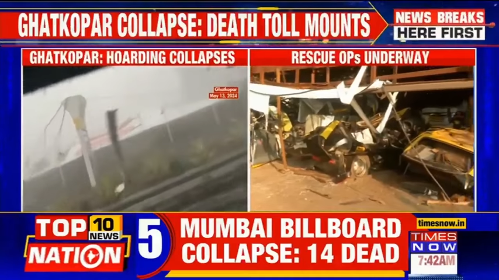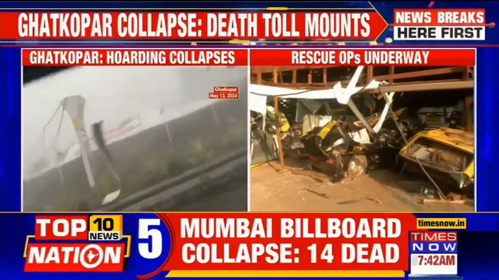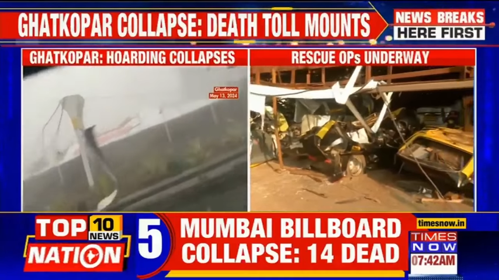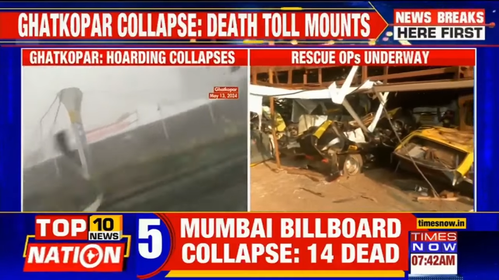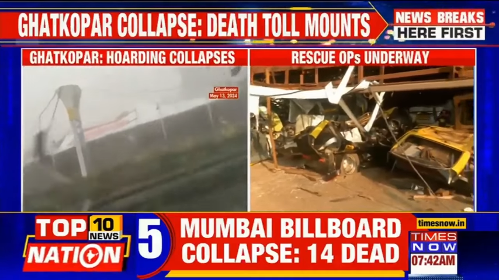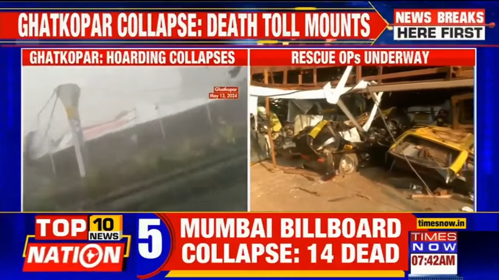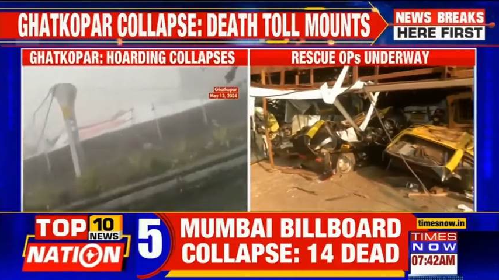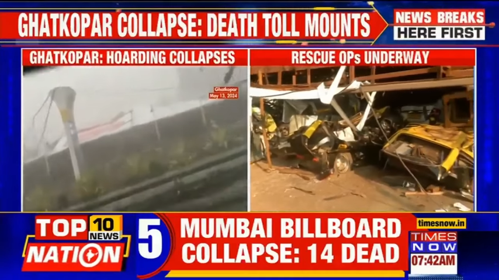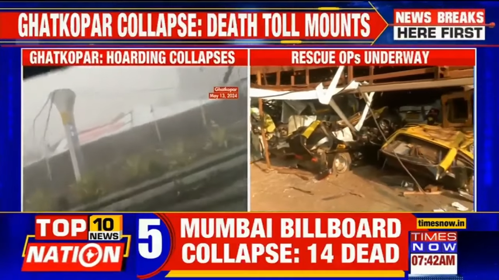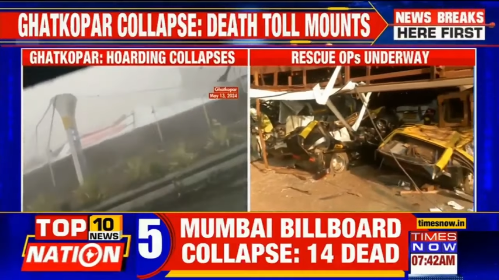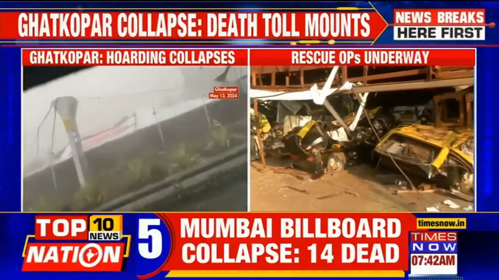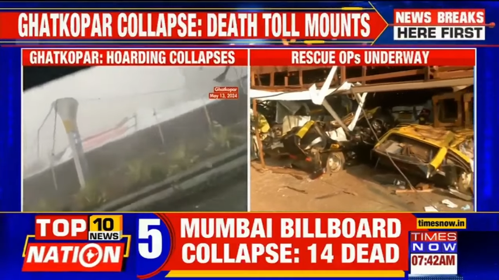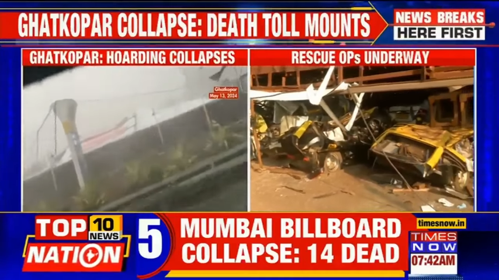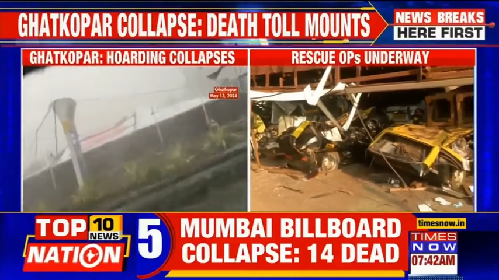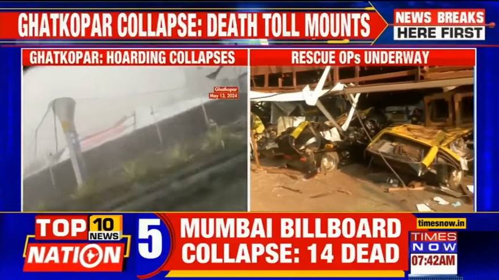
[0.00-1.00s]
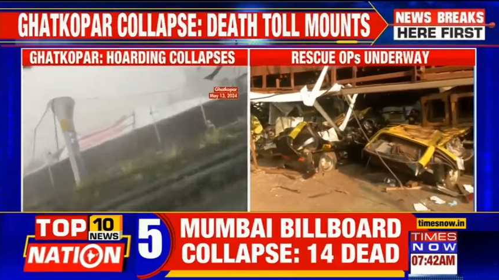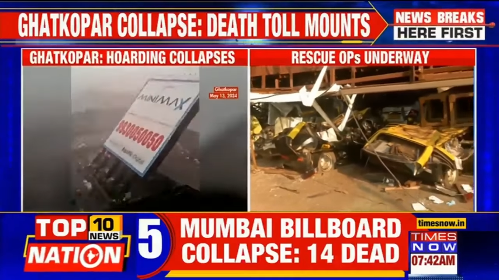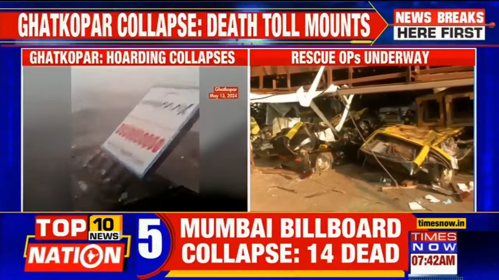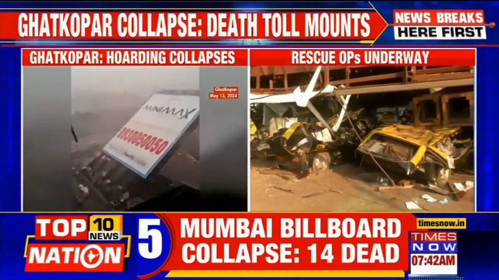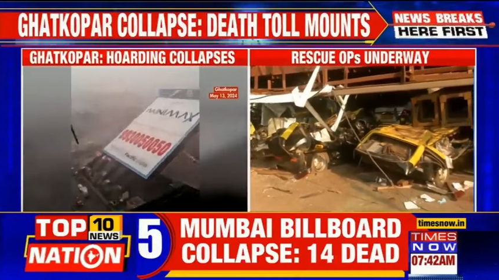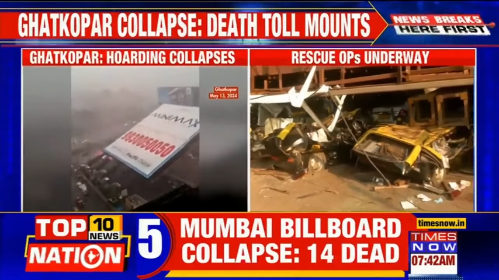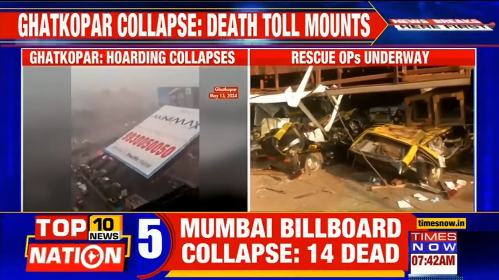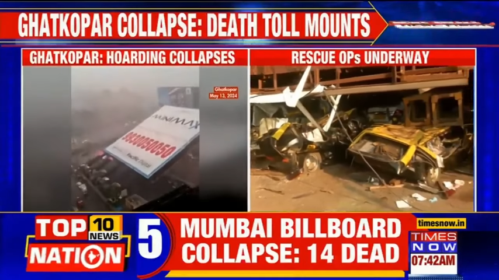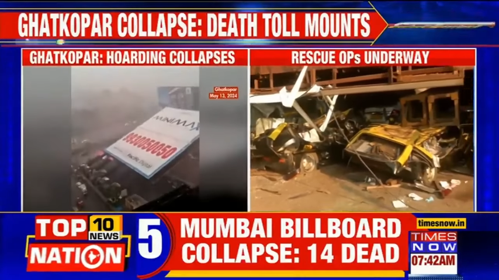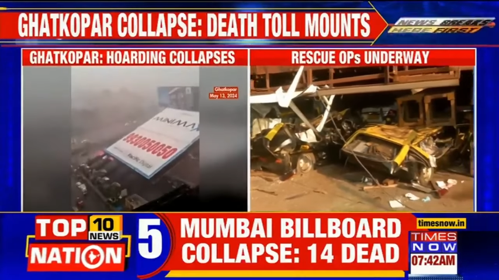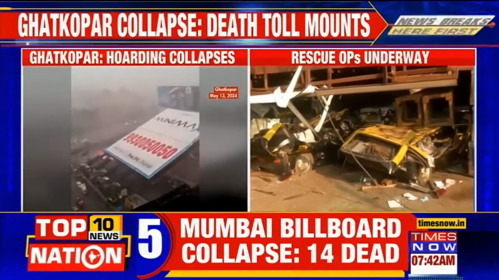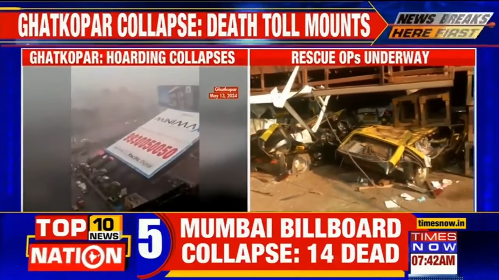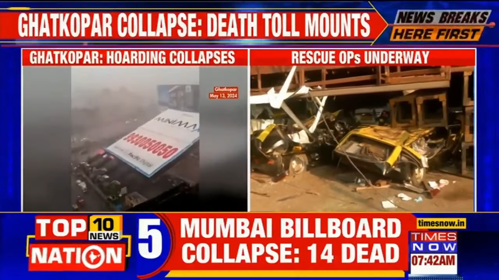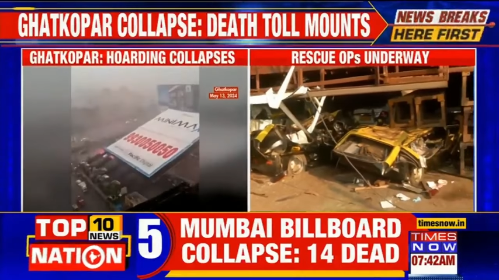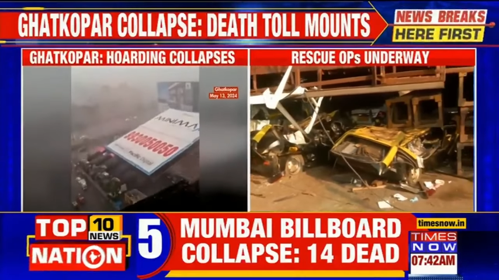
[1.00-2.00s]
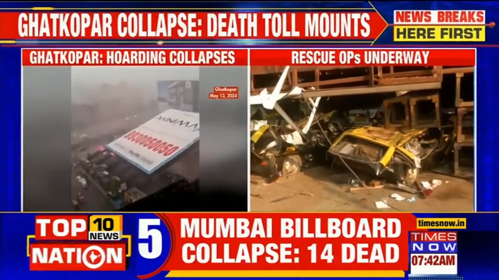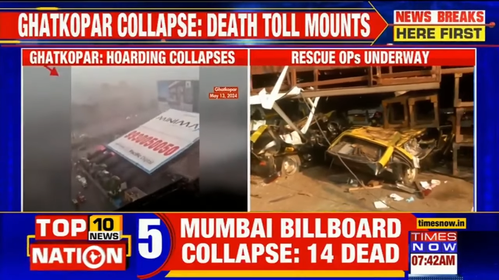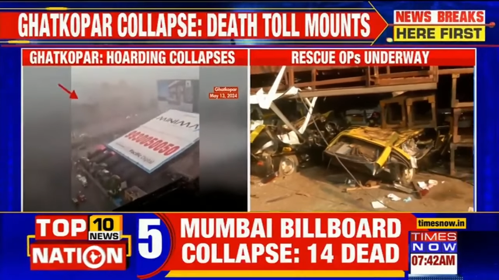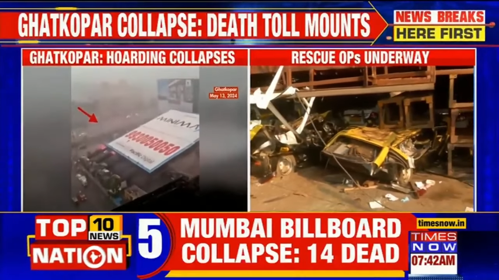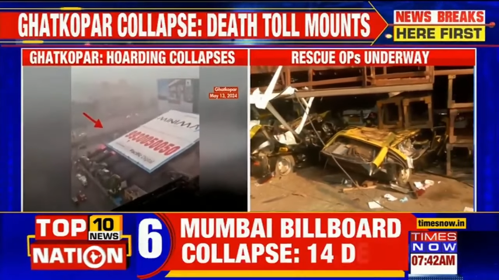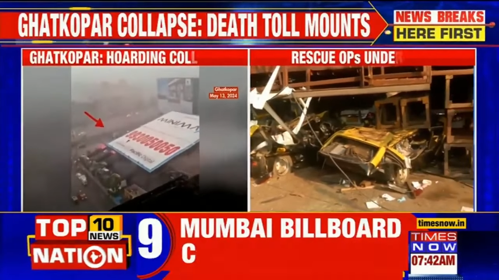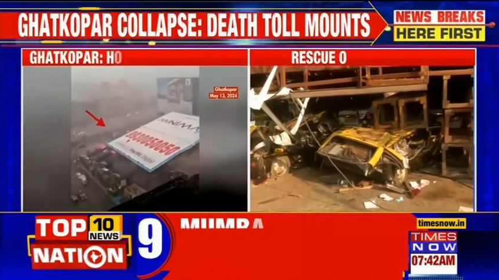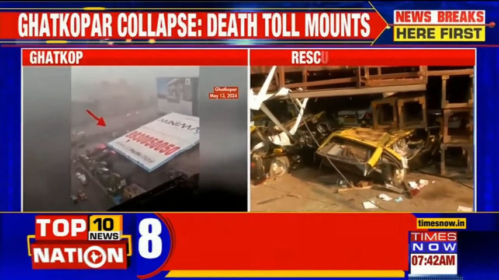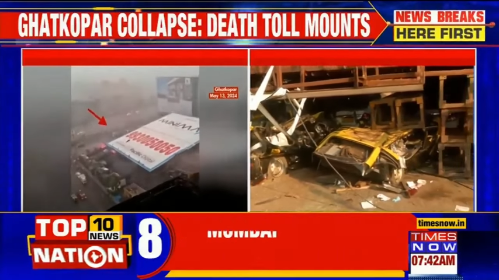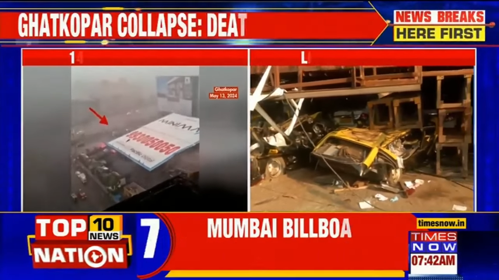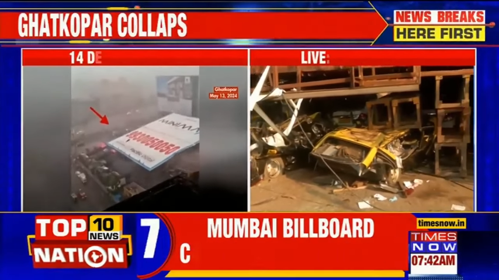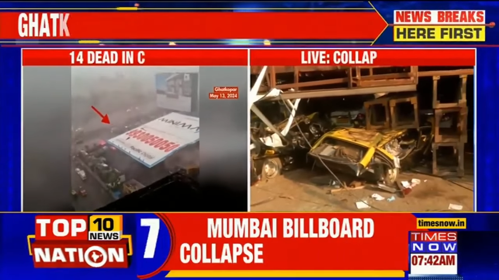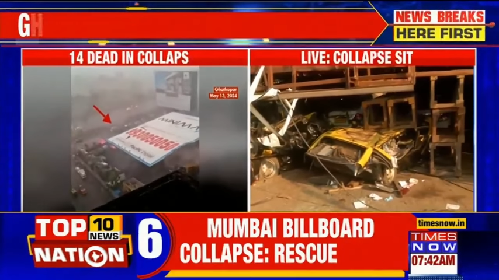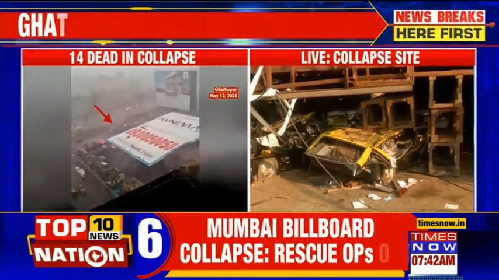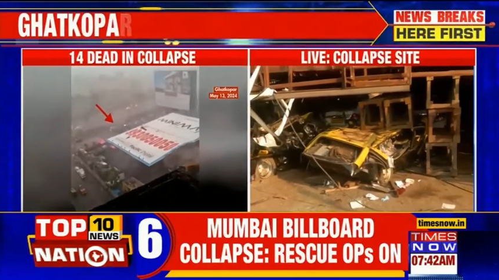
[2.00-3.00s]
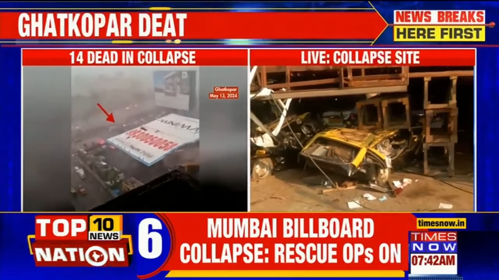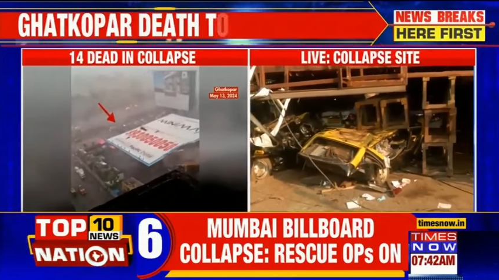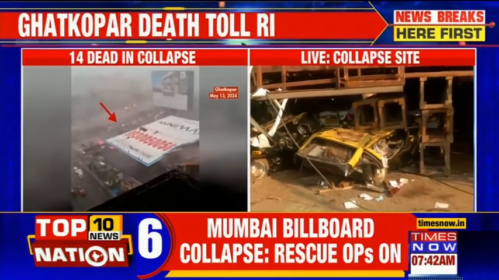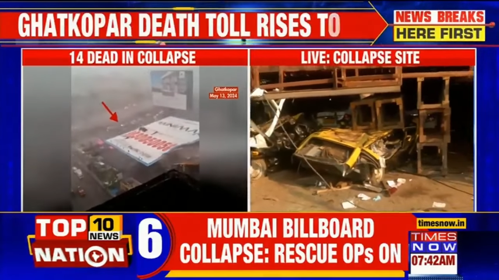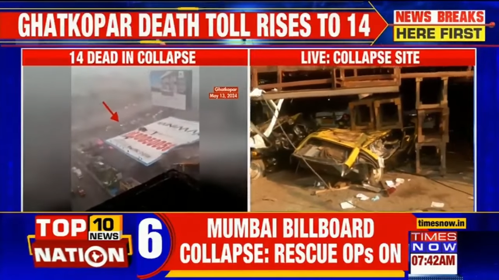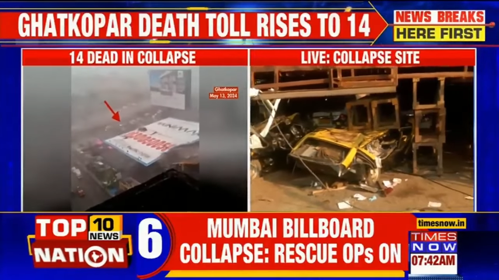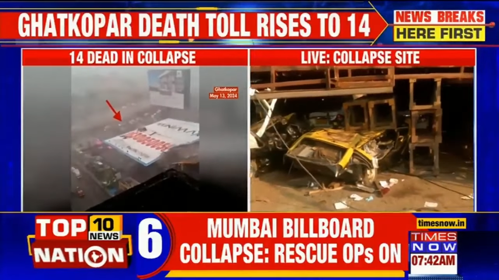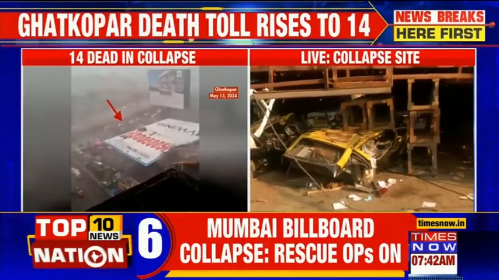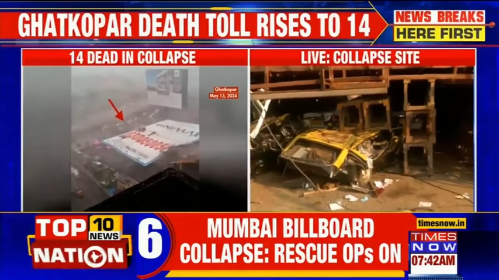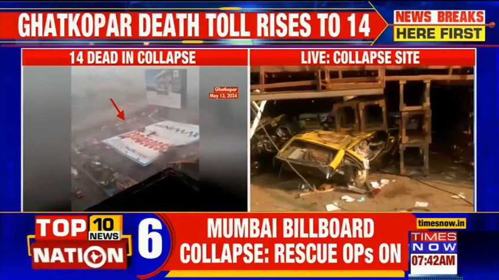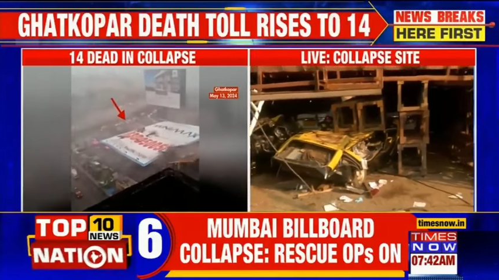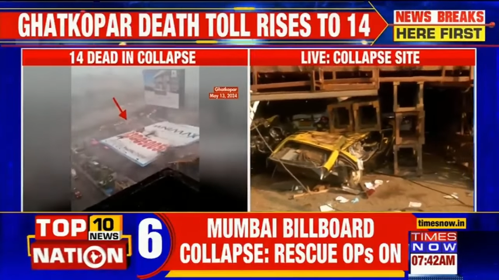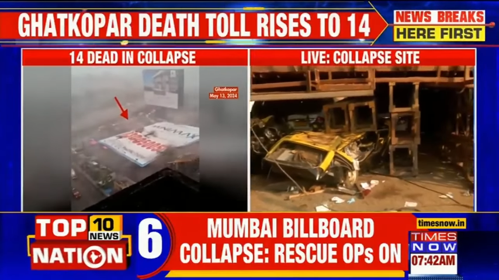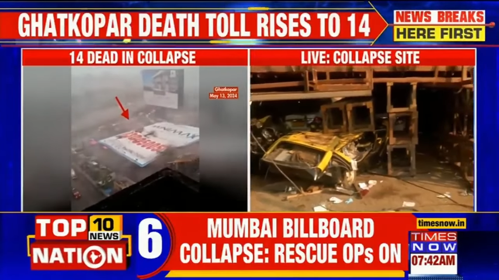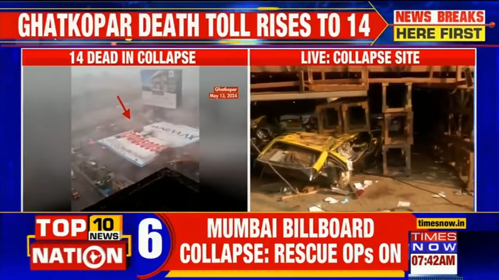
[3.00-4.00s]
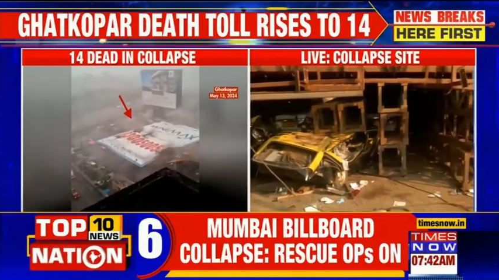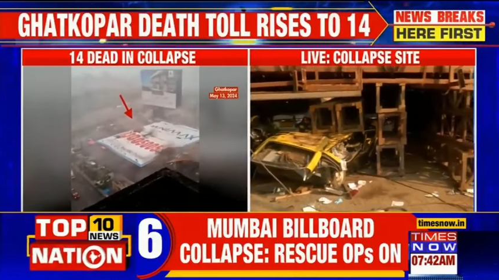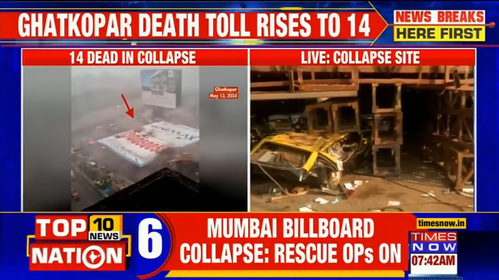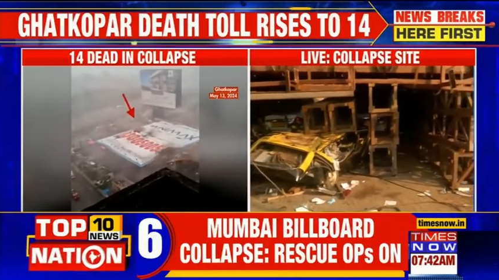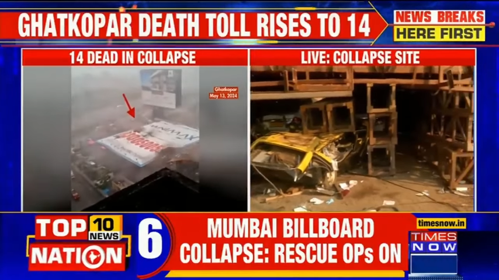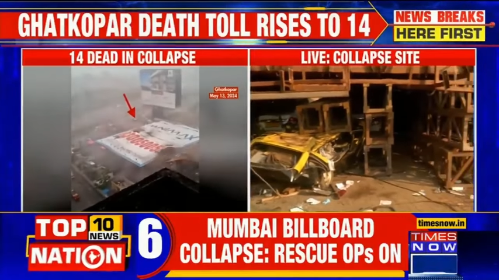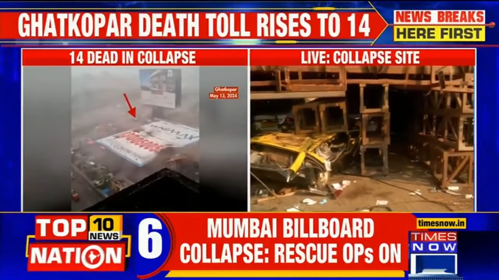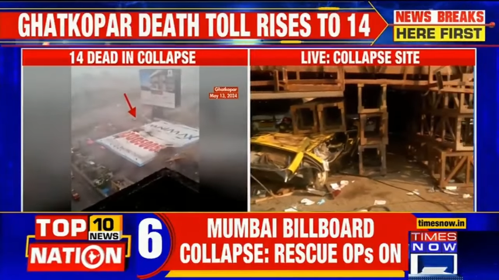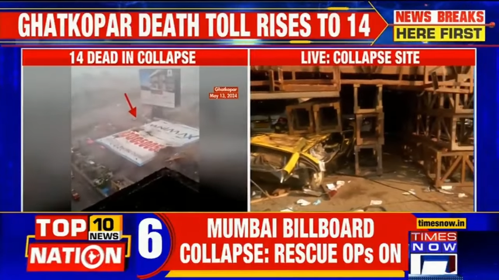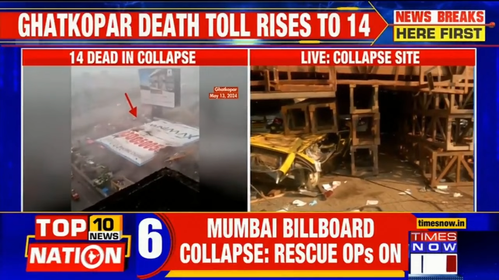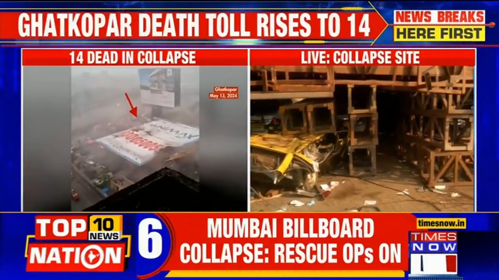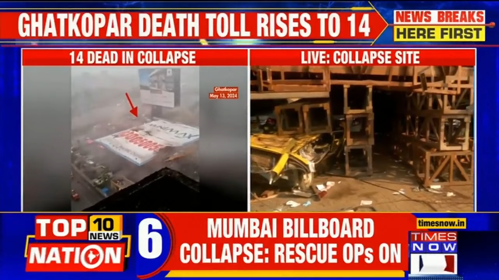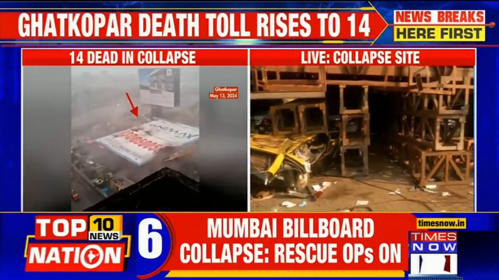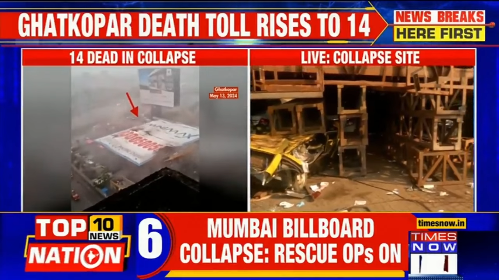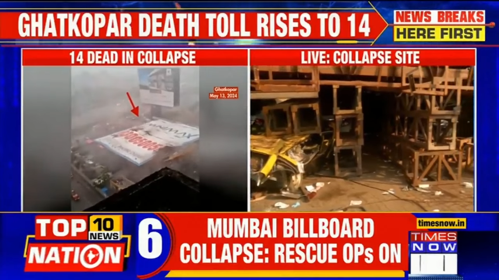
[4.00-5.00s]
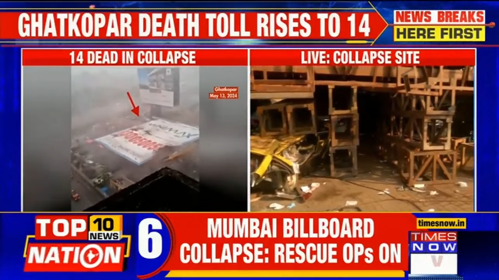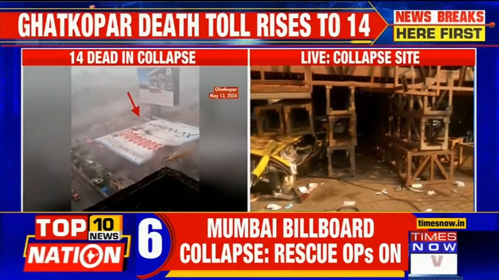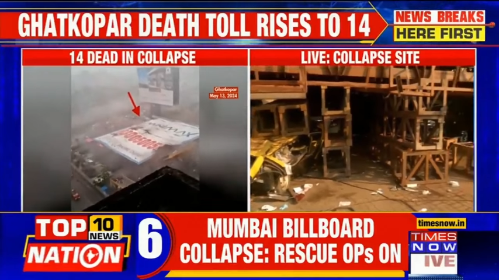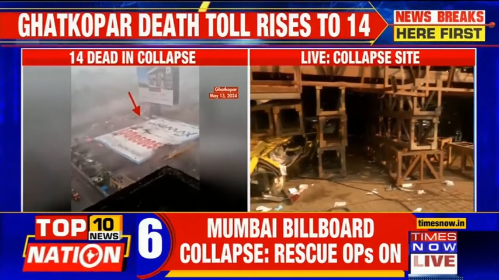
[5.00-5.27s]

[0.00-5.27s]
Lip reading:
(no speaker visible)